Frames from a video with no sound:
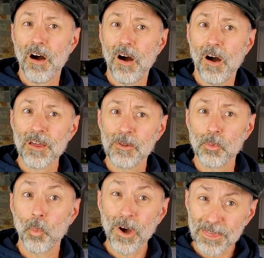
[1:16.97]

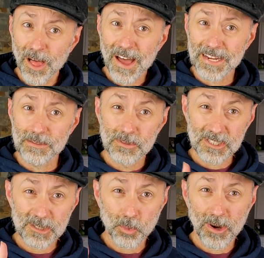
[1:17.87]
on one light,
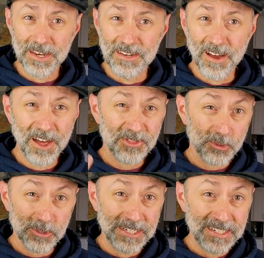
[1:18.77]
just one, not
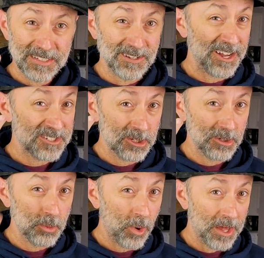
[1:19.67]
three, not
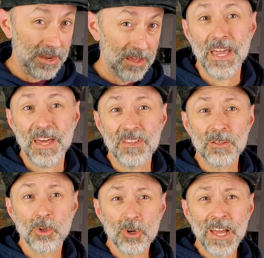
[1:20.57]
two, one, and
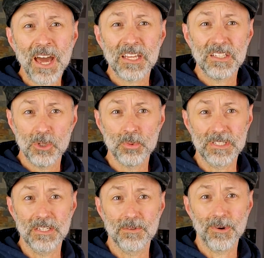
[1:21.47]
then learn how to use
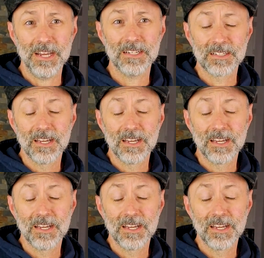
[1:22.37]
it, right?